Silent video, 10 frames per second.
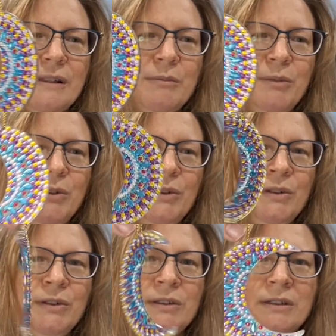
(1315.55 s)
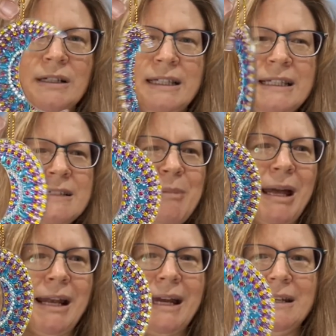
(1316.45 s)
the moon. I think there's
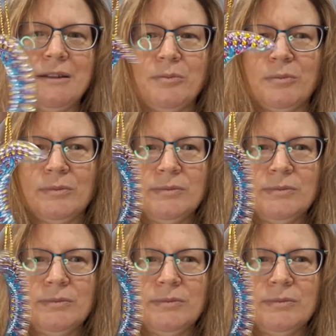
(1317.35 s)
about 8 of them.